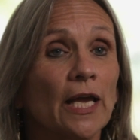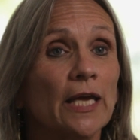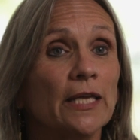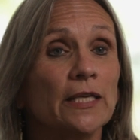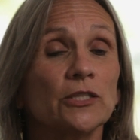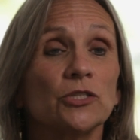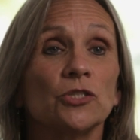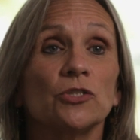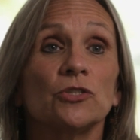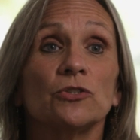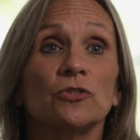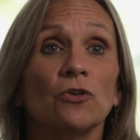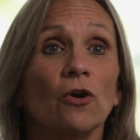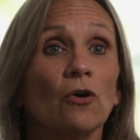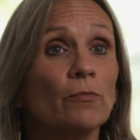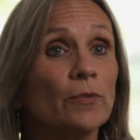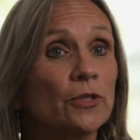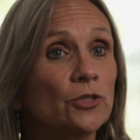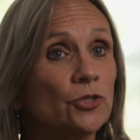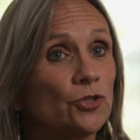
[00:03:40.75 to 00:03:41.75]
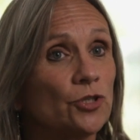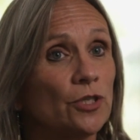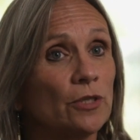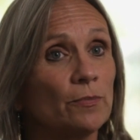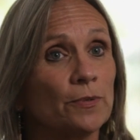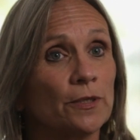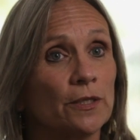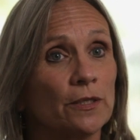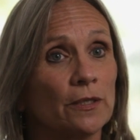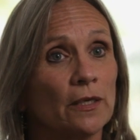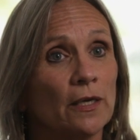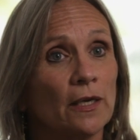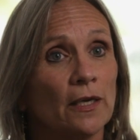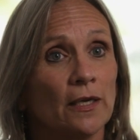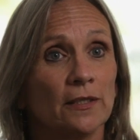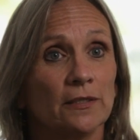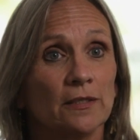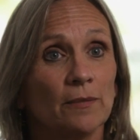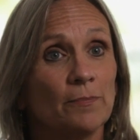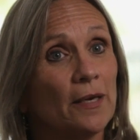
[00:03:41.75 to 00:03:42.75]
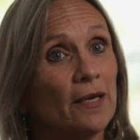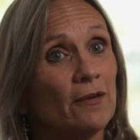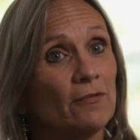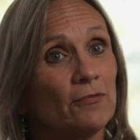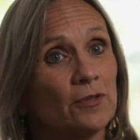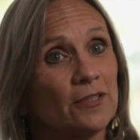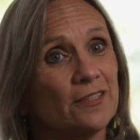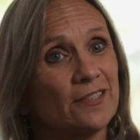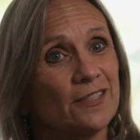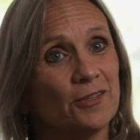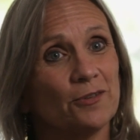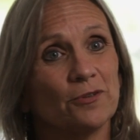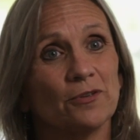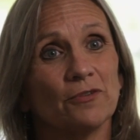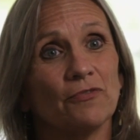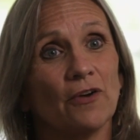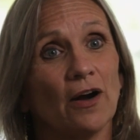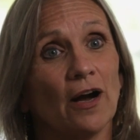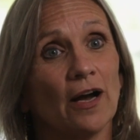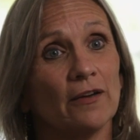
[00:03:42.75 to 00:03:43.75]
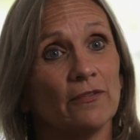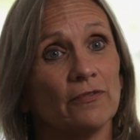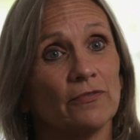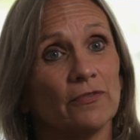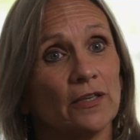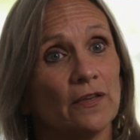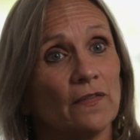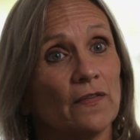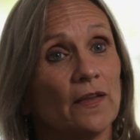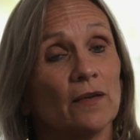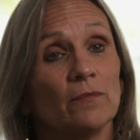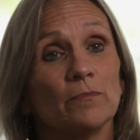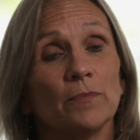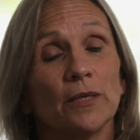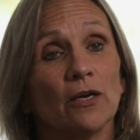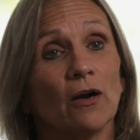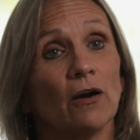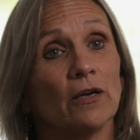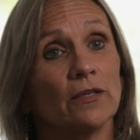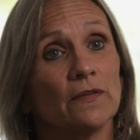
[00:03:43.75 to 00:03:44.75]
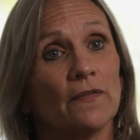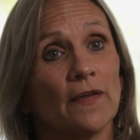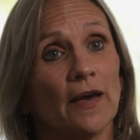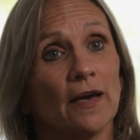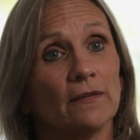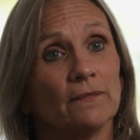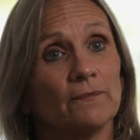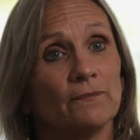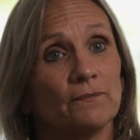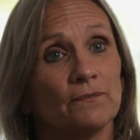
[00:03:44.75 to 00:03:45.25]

and it's so much cheaper to pay for it 0 to 5 than beyond that.